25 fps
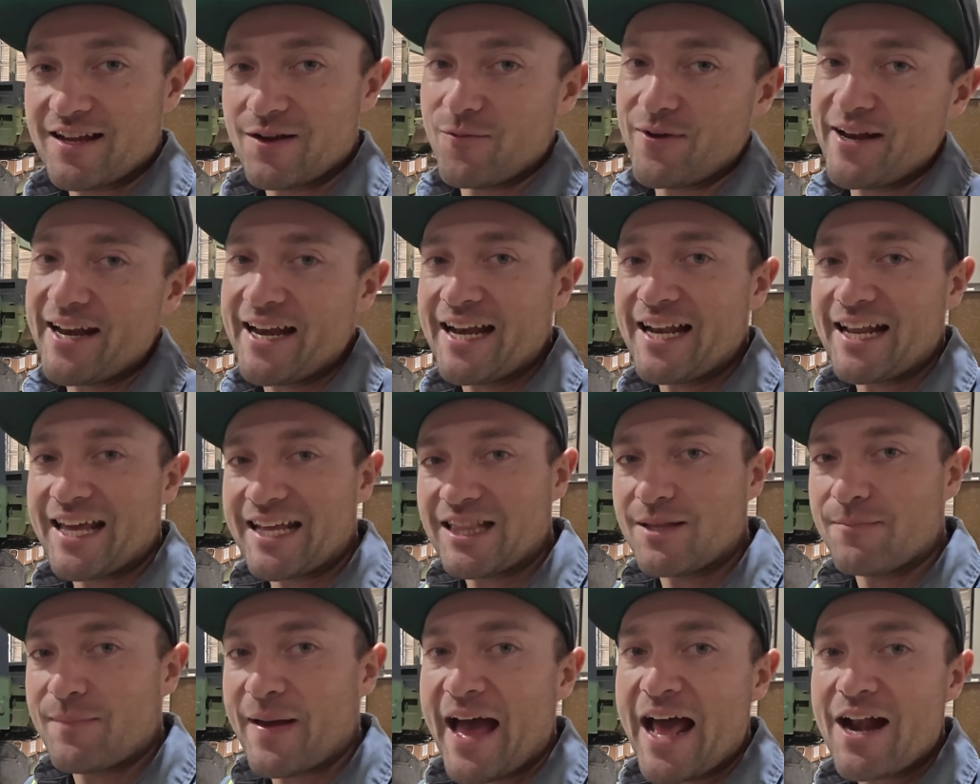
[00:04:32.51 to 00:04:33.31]
And we needed to
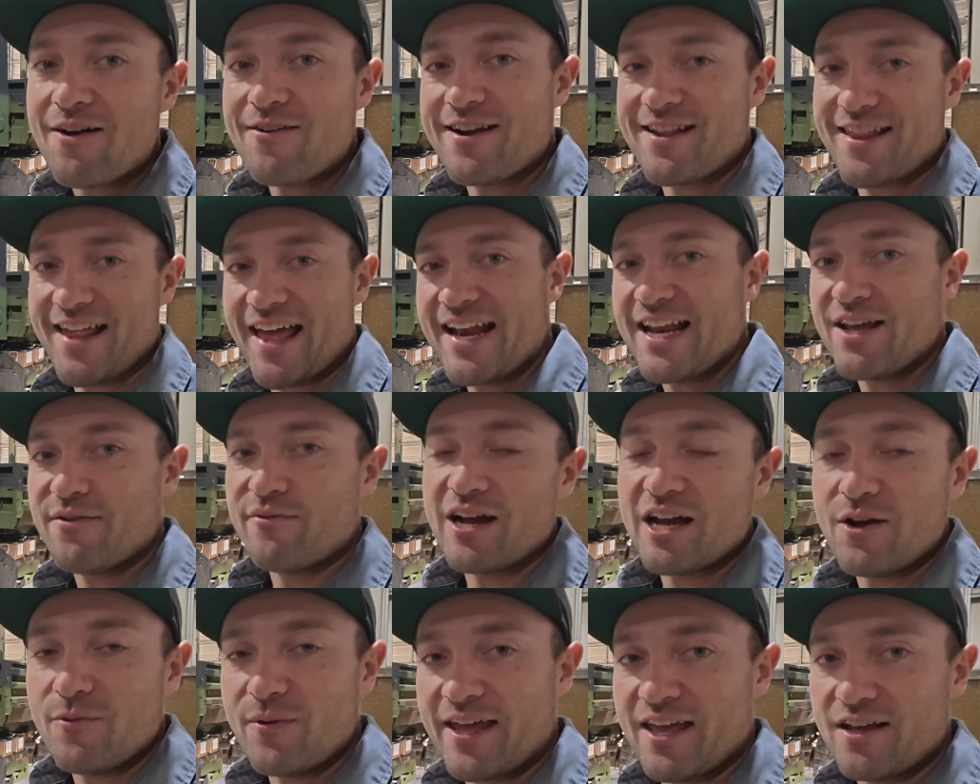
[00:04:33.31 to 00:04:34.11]
get the batteries
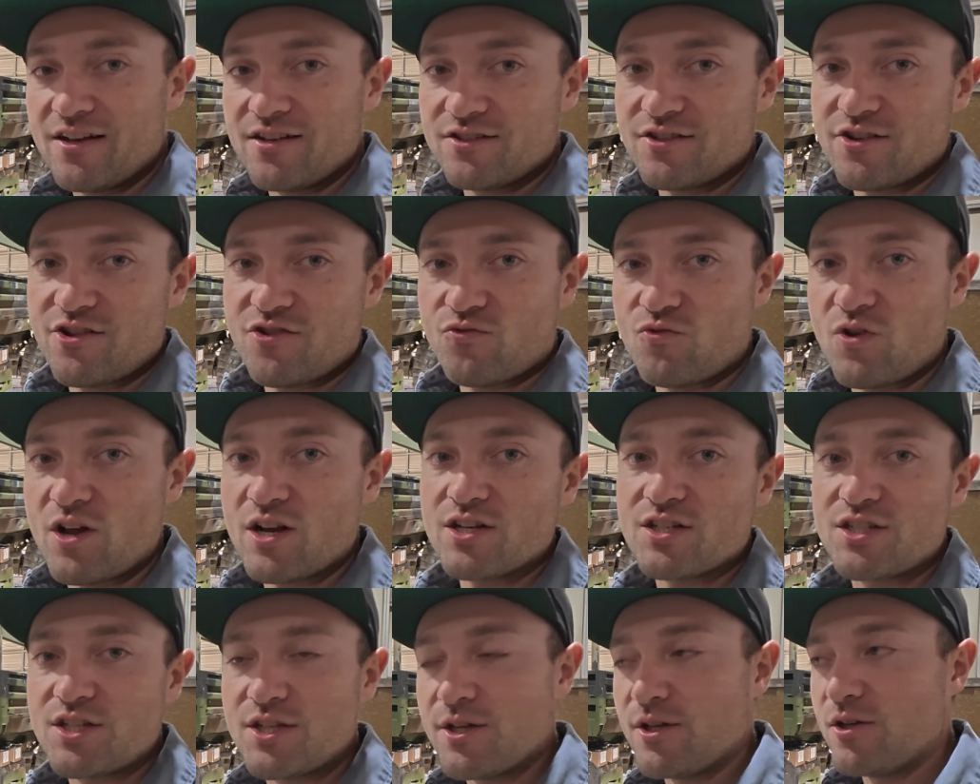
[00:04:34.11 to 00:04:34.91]
anyway. We couldn't just
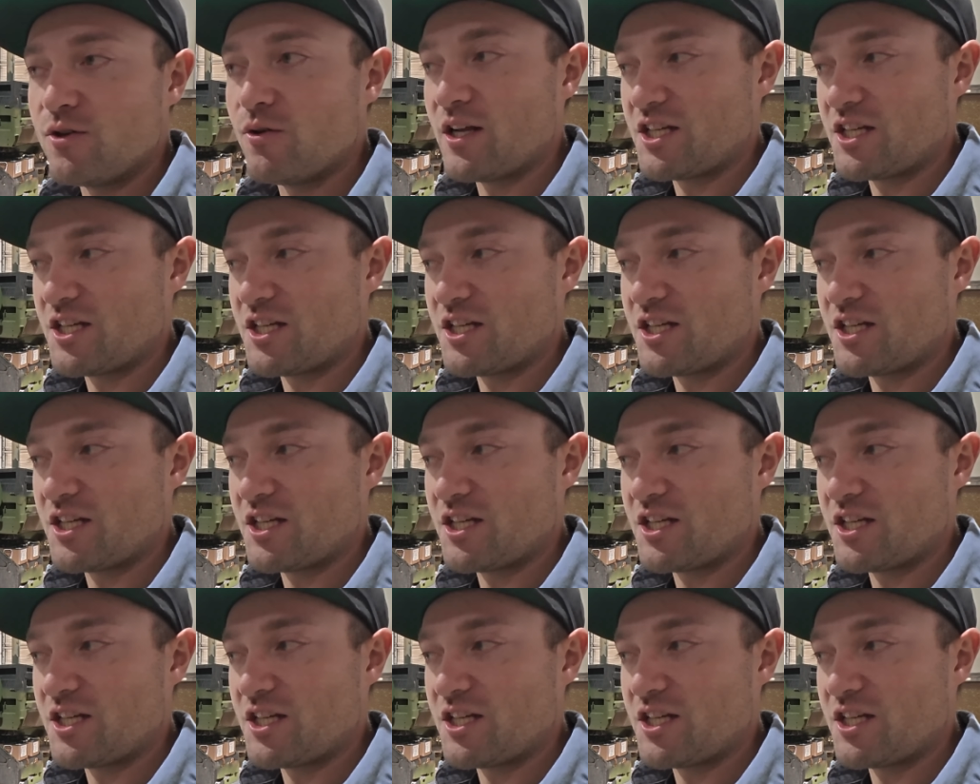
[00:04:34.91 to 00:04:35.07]
run two,